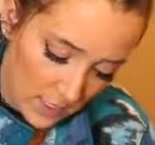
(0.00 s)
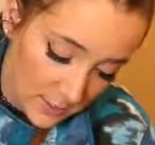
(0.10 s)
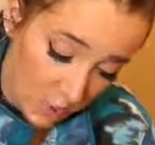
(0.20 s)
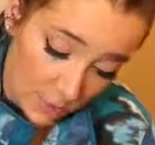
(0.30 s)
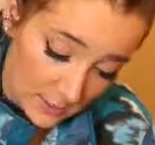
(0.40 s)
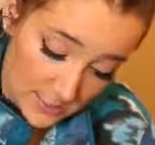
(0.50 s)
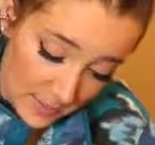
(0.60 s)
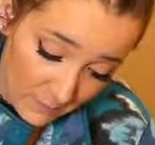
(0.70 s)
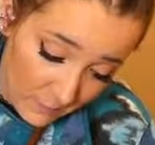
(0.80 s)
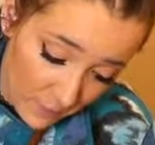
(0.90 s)
it's all the
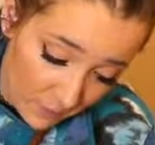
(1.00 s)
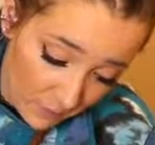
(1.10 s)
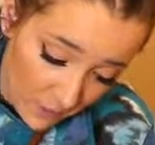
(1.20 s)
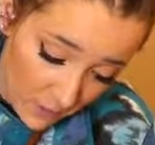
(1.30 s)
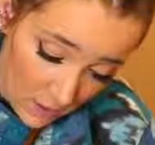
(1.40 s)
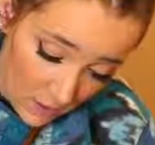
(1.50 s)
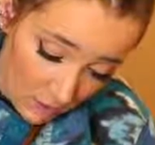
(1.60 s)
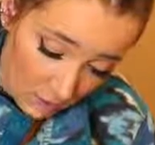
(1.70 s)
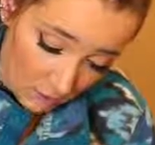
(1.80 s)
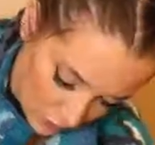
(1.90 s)
same fucking video.
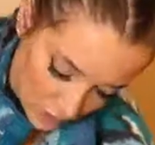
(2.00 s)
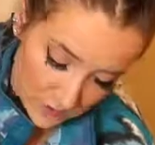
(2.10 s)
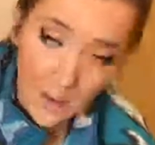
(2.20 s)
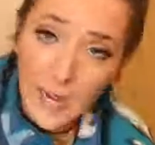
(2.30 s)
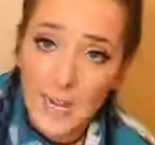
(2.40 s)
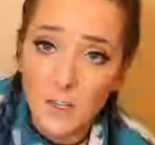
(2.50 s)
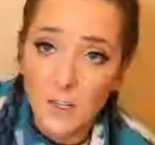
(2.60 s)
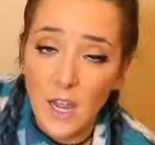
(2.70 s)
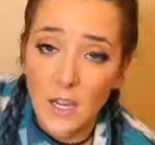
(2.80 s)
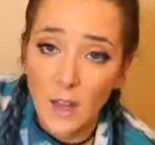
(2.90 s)
Do you see my hand
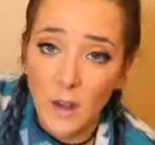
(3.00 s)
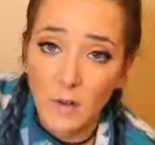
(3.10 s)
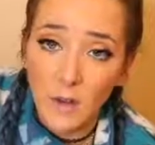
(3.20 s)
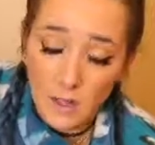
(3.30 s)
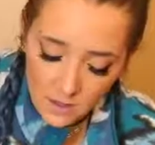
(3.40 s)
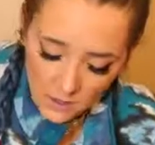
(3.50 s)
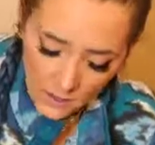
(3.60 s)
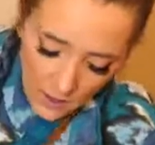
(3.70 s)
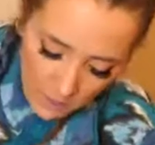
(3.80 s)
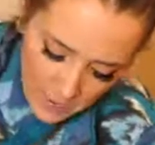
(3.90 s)
shaking already?
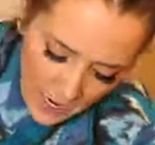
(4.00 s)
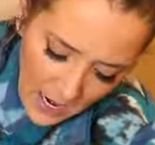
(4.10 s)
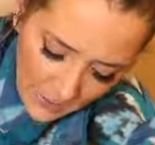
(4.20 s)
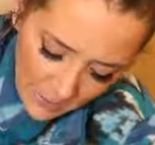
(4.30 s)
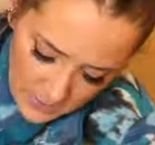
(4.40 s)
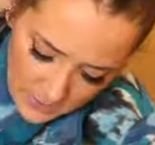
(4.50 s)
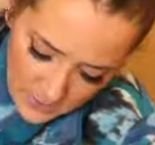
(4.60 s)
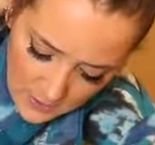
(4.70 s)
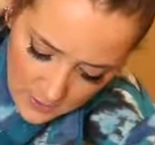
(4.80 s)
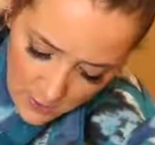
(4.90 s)
Like, I'm tired. This
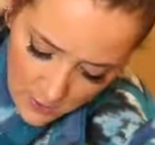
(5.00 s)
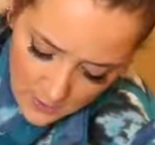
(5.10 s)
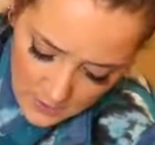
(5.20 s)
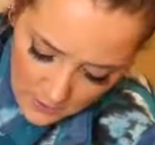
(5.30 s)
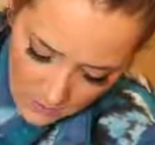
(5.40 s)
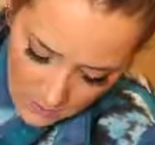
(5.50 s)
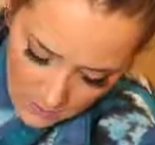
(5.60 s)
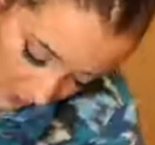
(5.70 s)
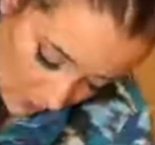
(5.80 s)
is exhausting. I